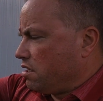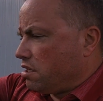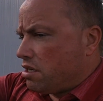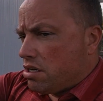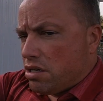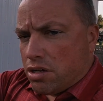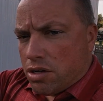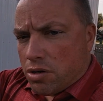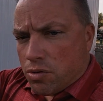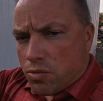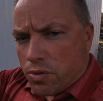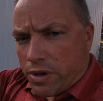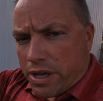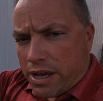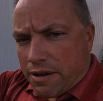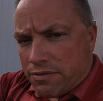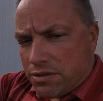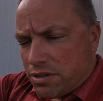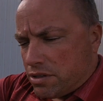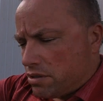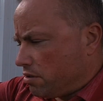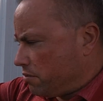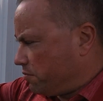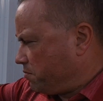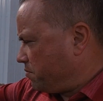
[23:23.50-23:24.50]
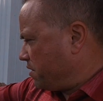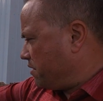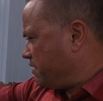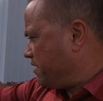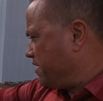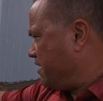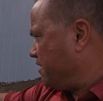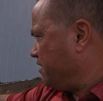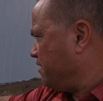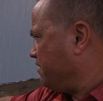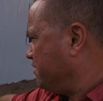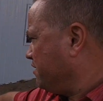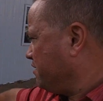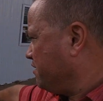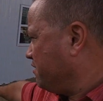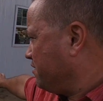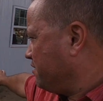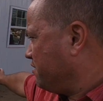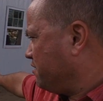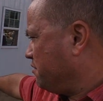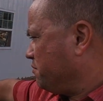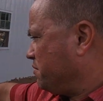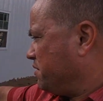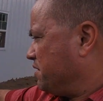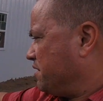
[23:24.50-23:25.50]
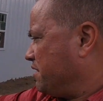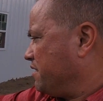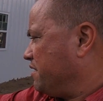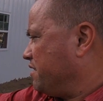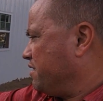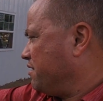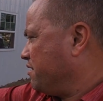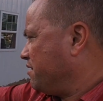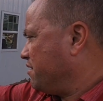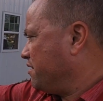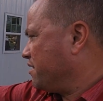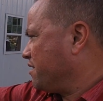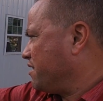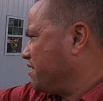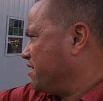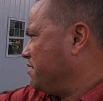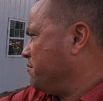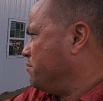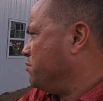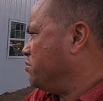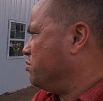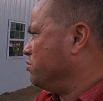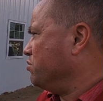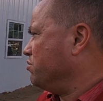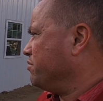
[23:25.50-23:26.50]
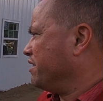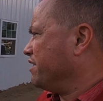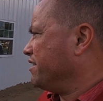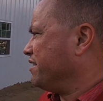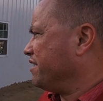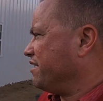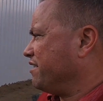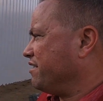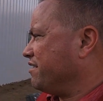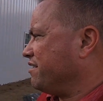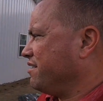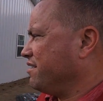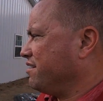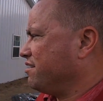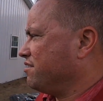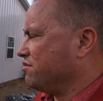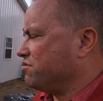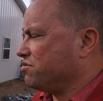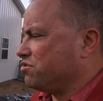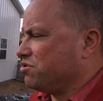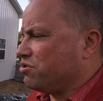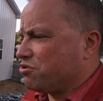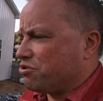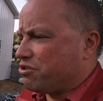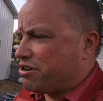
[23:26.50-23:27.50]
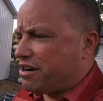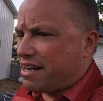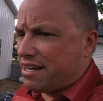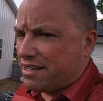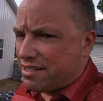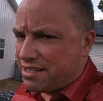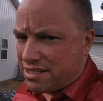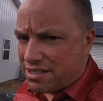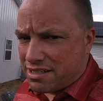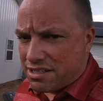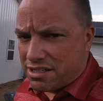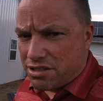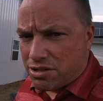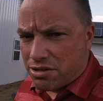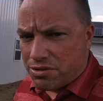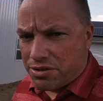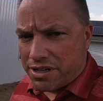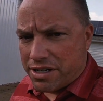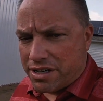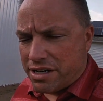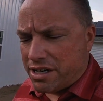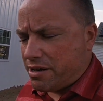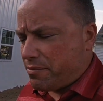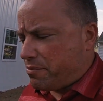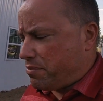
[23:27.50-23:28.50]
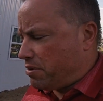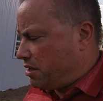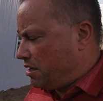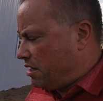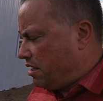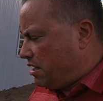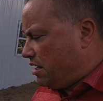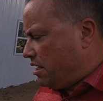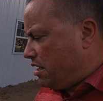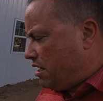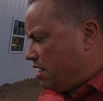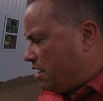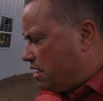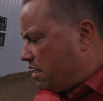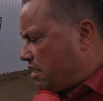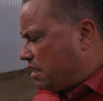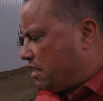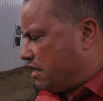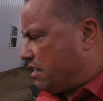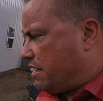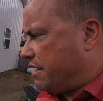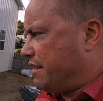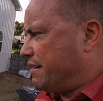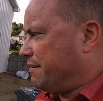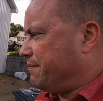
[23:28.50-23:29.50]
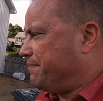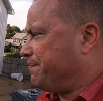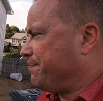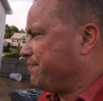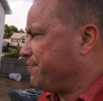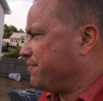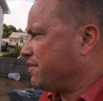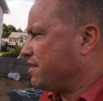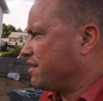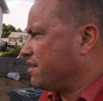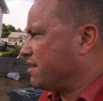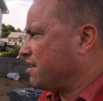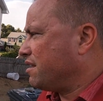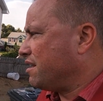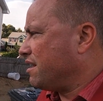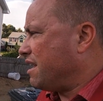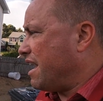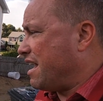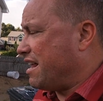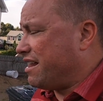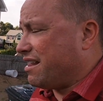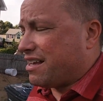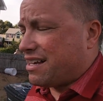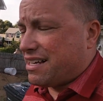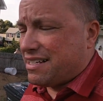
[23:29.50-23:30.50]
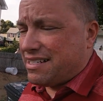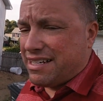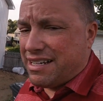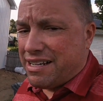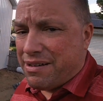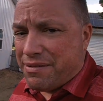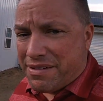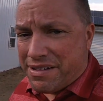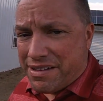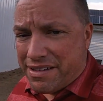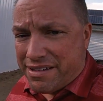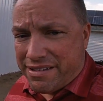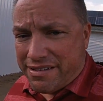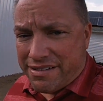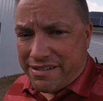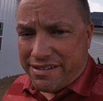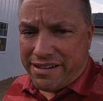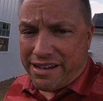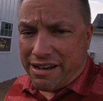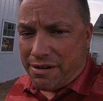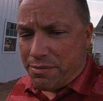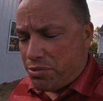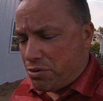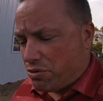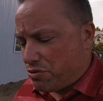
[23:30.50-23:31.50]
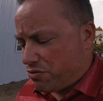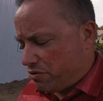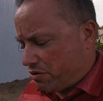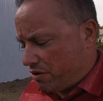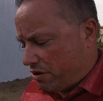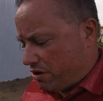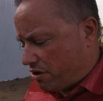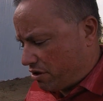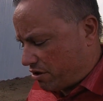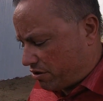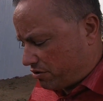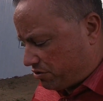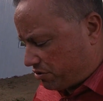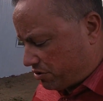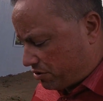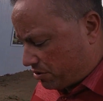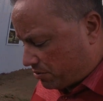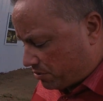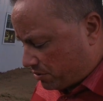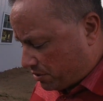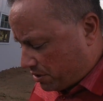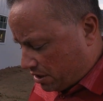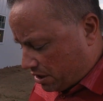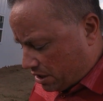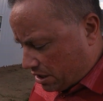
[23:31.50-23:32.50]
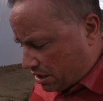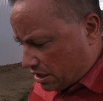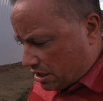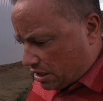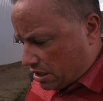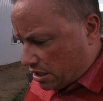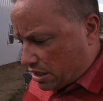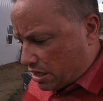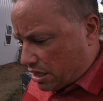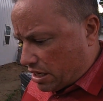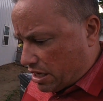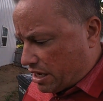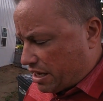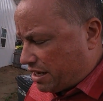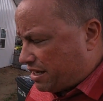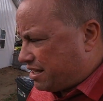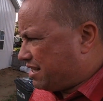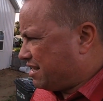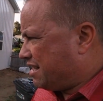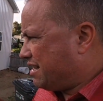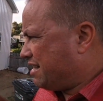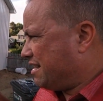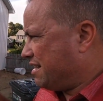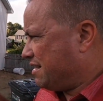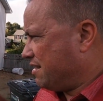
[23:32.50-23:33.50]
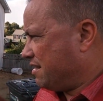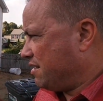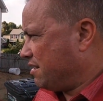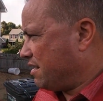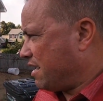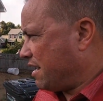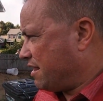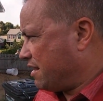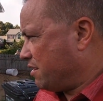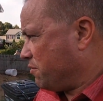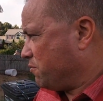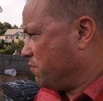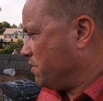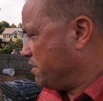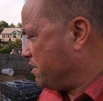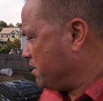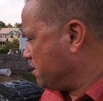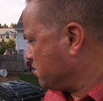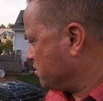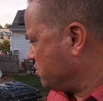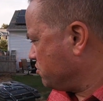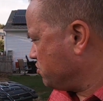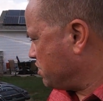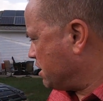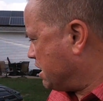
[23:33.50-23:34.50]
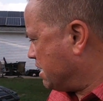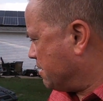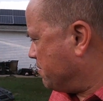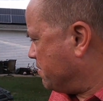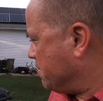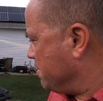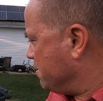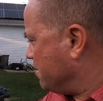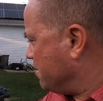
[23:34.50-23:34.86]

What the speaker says: you know, we have sloping down here, and it kind of pooled right there. There's no grass to soak it up. And like I said, it downpoured really hard. So I think we did a good job.